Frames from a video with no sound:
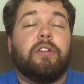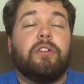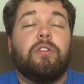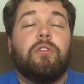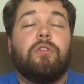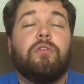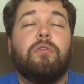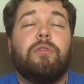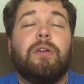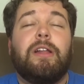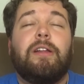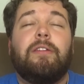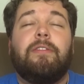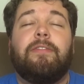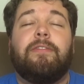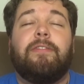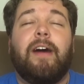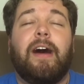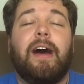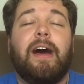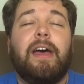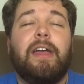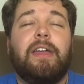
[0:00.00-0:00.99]
you will
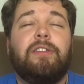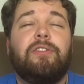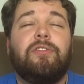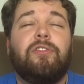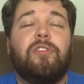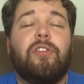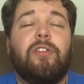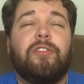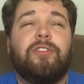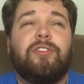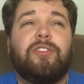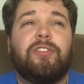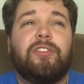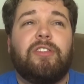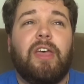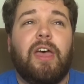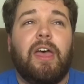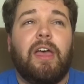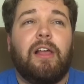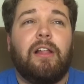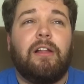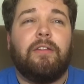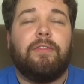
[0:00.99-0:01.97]
find
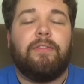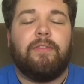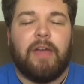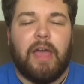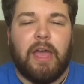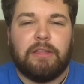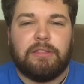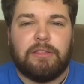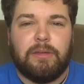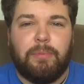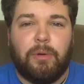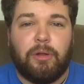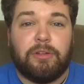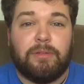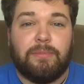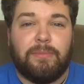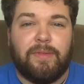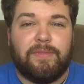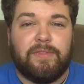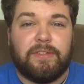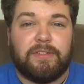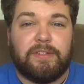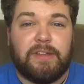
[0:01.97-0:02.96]
yourself at the bottom
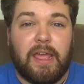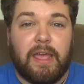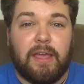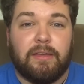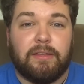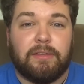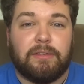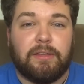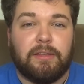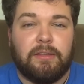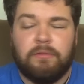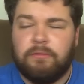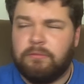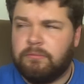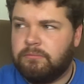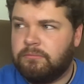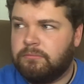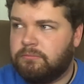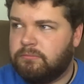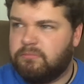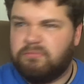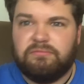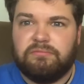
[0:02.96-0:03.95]
of the stairs.
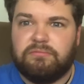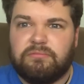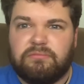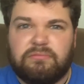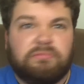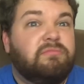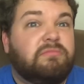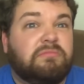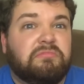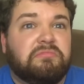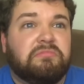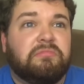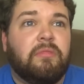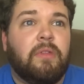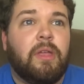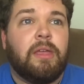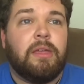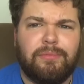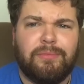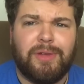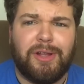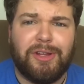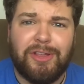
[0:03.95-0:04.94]

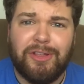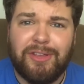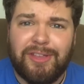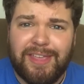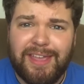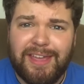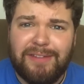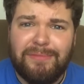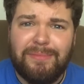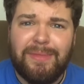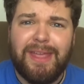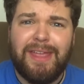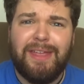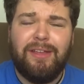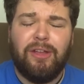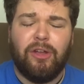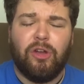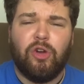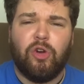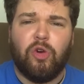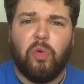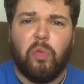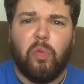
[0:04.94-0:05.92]
Are you kidding me?
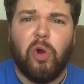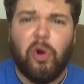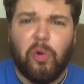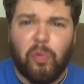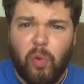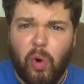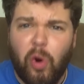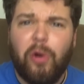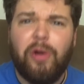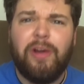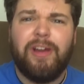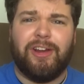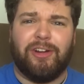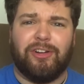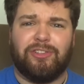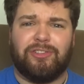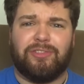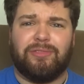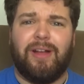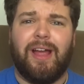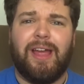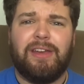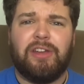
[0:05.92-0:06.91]
We're
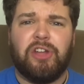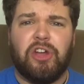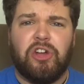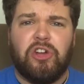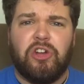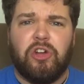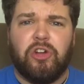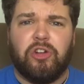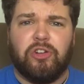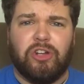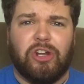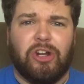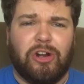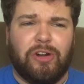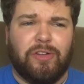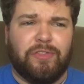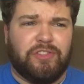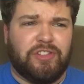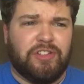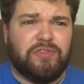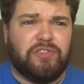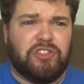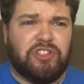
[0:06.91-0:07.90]
warriors, right?
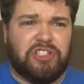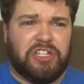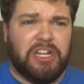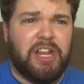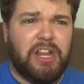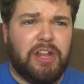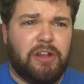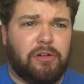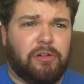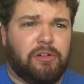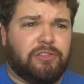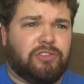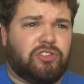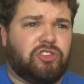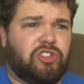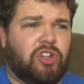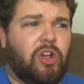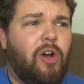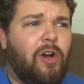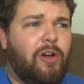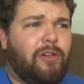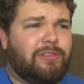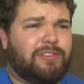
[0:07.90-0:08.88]
Nerves of steel,
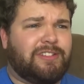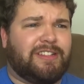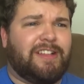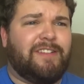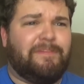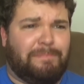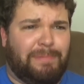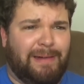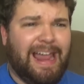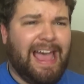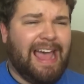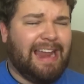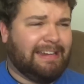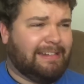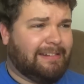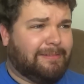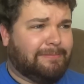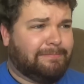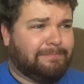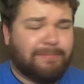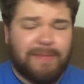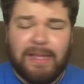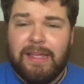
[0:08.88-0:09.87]
souls of
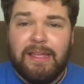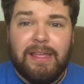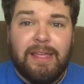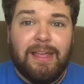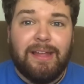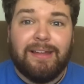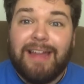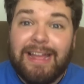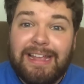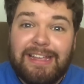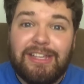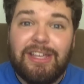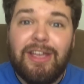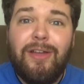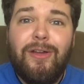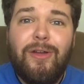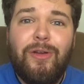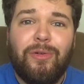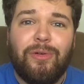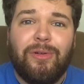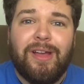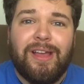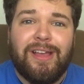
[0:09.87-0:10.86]
platinum. Like
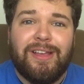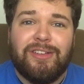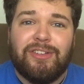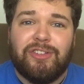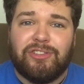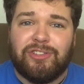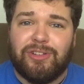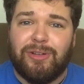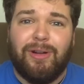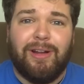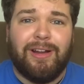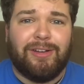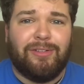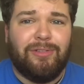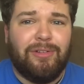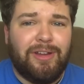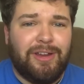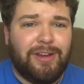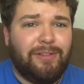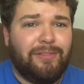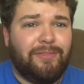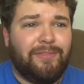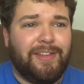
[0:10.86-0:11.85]
you! So
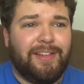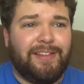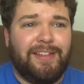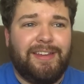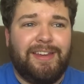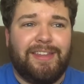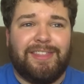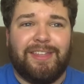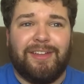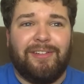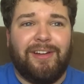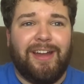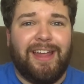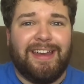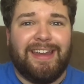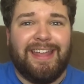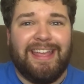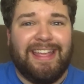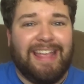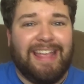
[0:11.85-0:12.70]
hardcore, you don't feel anything, right?